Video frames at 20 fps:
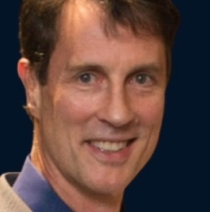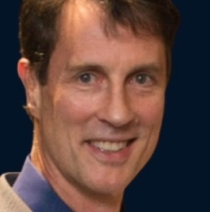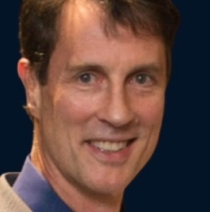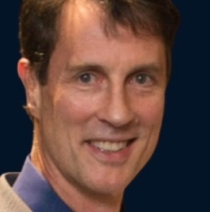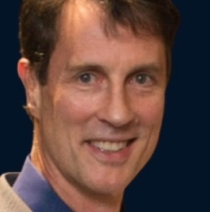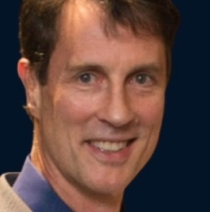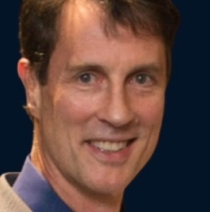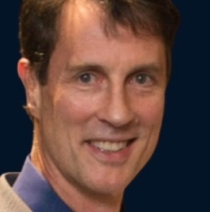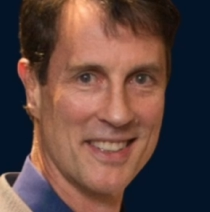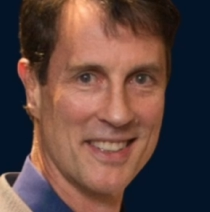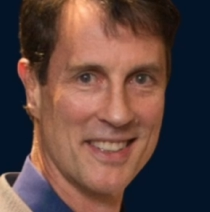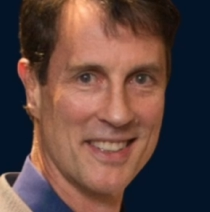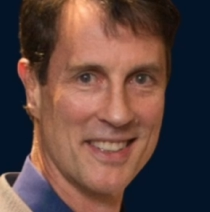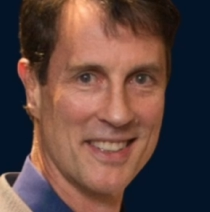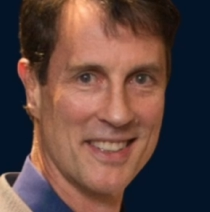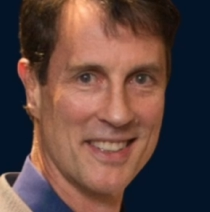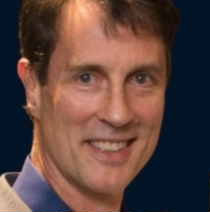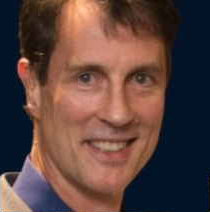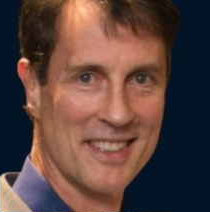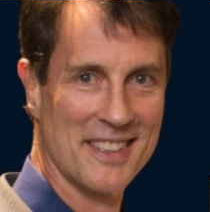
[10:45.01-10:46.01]

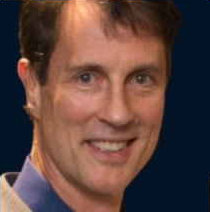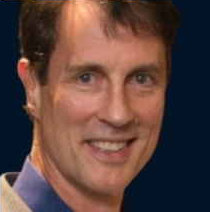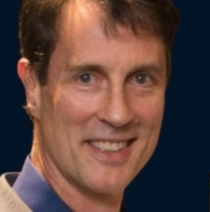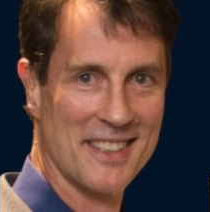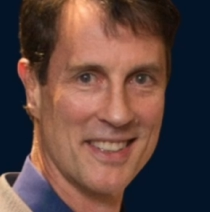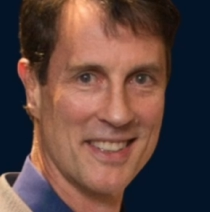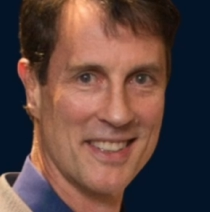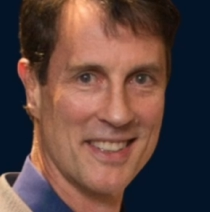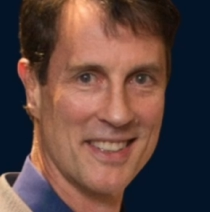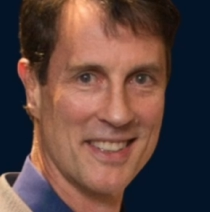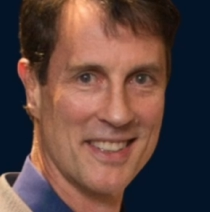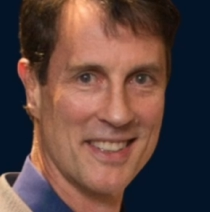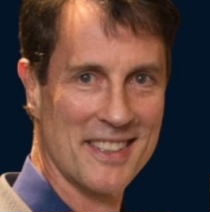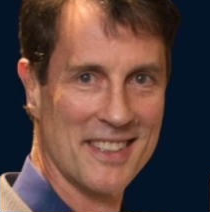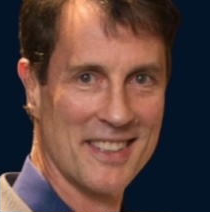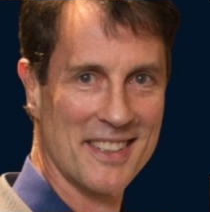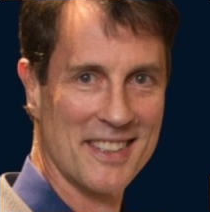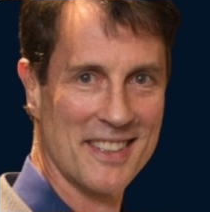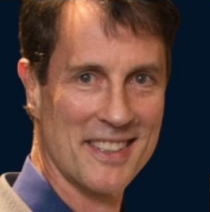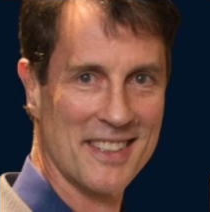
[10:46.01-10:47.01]

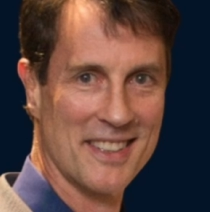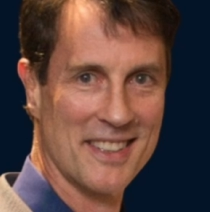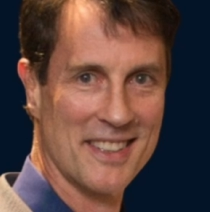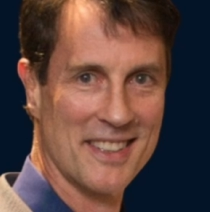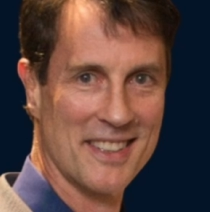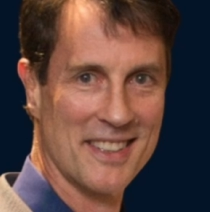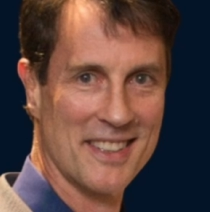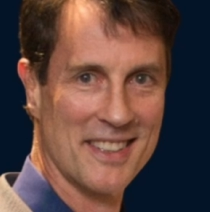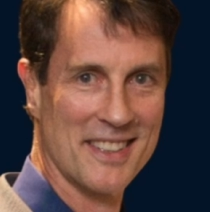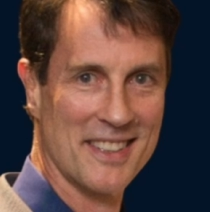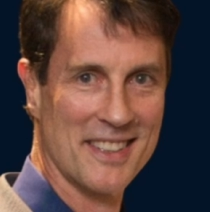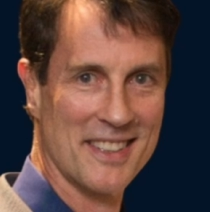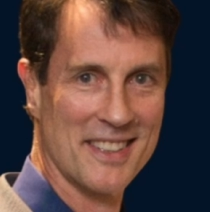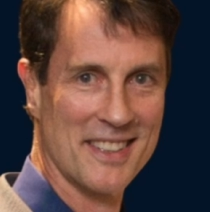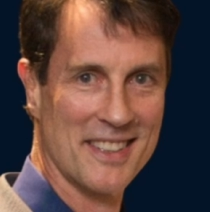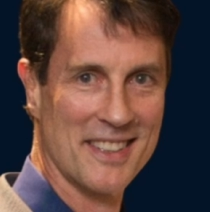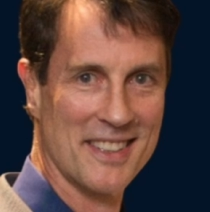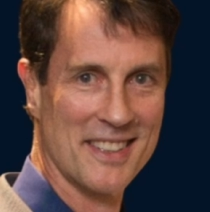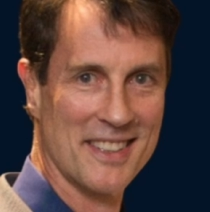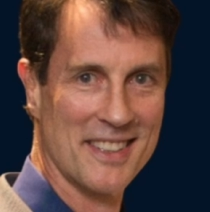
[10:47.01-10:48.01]

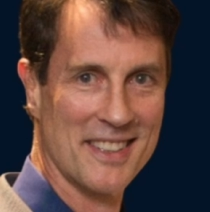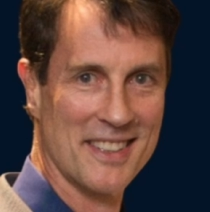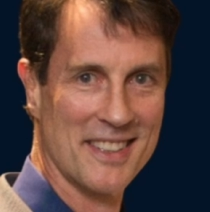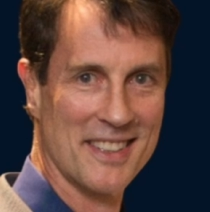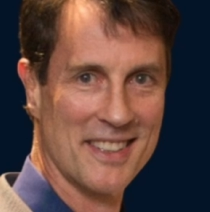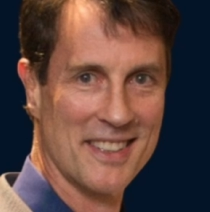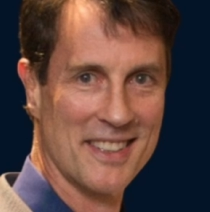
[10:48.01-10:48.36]
[no speech]